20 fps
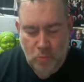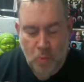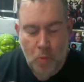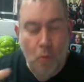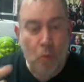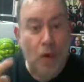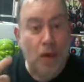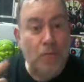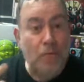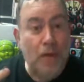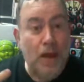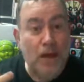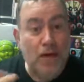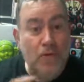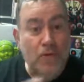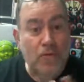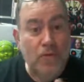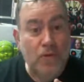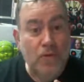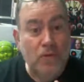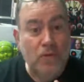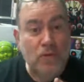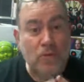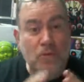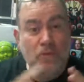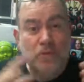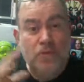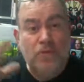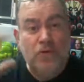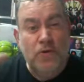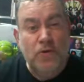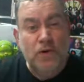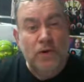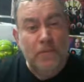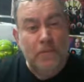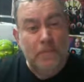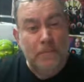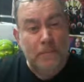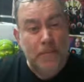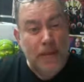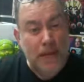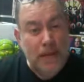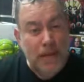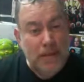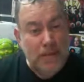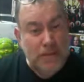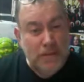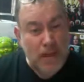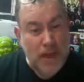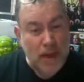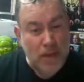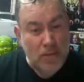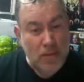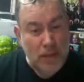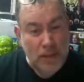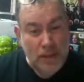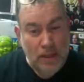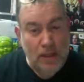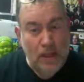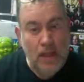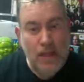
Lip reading: one microphone, so it's very big sounding.